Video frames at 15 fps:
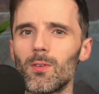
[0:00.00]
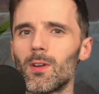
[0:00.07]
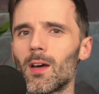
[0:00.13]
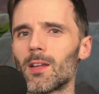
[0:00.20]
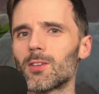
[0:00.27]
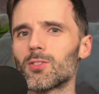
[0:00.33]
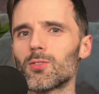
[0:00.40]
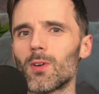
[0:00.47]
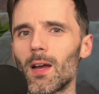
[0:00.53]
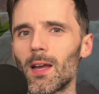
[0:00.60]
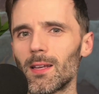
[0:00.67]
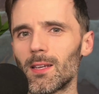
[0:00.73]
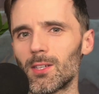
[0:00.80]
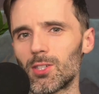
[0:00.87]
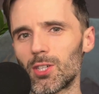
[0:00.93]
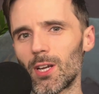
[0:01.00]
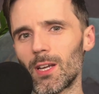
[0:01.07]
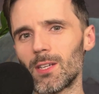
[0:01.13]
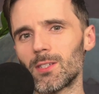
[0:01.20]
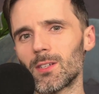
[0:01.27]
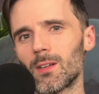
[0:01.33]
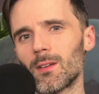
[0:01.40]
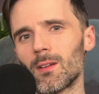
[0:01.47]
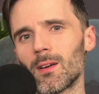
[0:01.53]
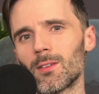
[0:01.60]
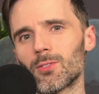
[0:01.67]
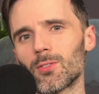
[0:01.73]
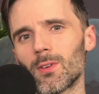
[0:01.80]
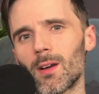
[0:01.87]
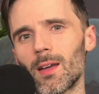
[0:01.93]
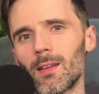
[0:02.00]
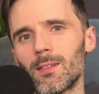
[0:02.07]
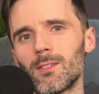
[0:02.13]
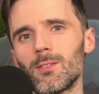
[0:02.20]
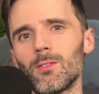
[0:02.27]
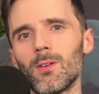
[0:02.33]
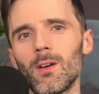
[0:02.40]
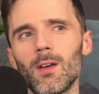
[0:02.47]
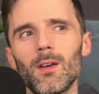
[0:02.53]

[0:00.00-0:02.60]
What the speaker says: not trying to change it, not trying to